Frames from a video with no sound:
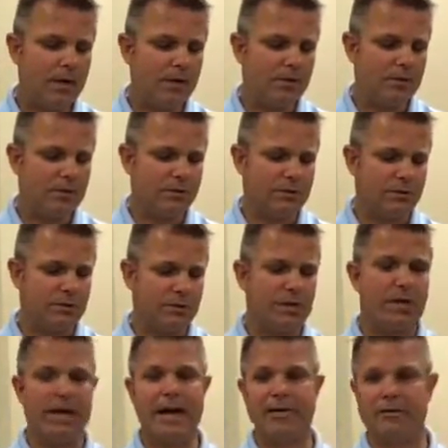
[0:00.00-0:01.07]
just
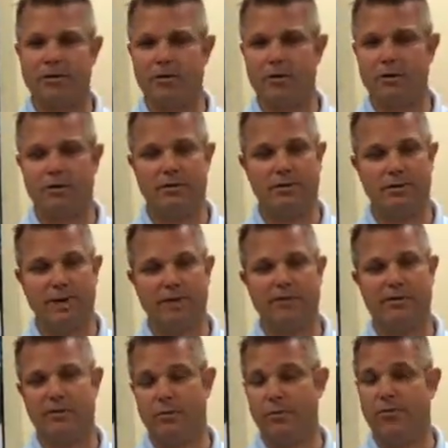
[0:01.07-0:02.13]
tell you how it starts.
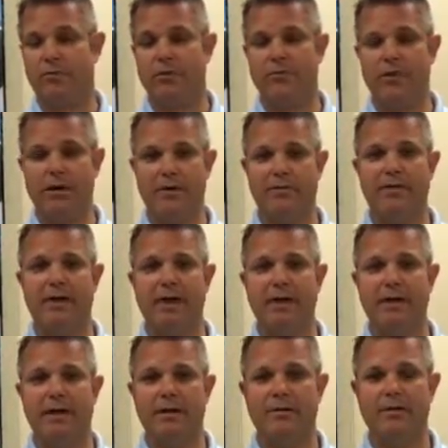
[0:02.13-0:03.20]
We
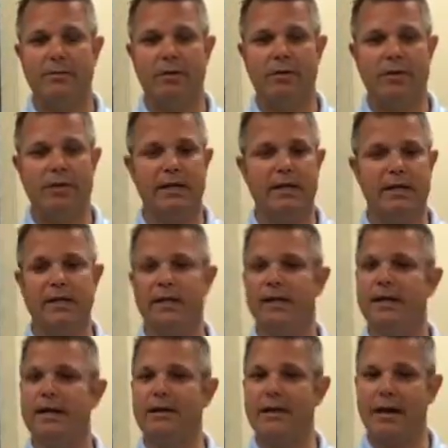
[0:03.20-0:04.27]
verify eligibility, and
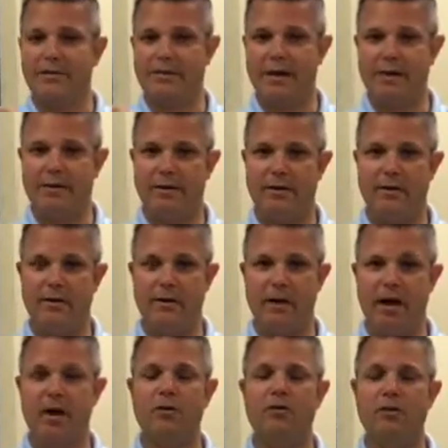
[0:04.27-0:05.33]
again, you have to have an
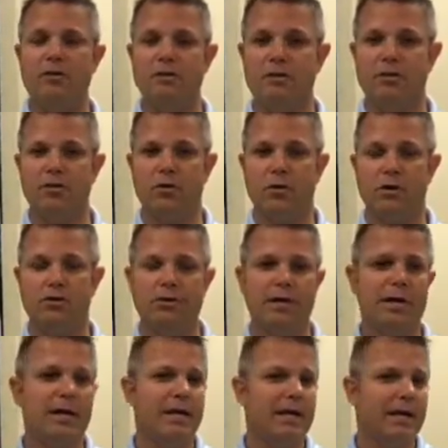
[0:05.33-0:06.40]
honorable discharge.
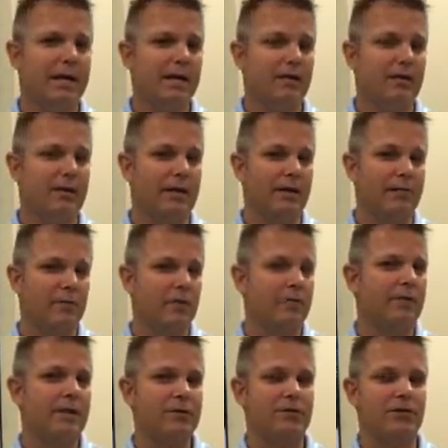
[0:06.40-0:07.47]
And if you're a
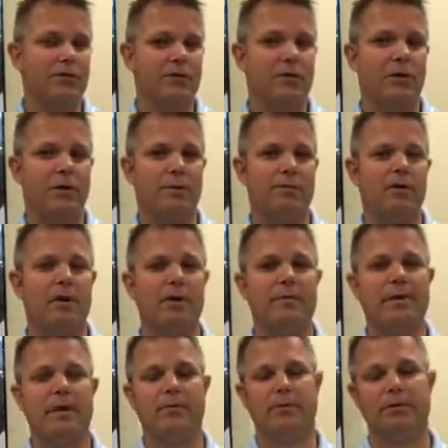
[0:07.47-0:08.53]
veteran, you know what I'm talking
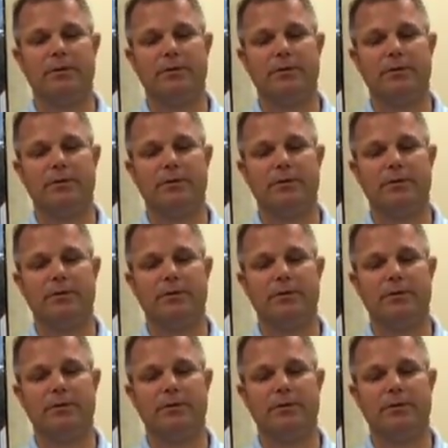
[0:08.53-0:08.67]
about with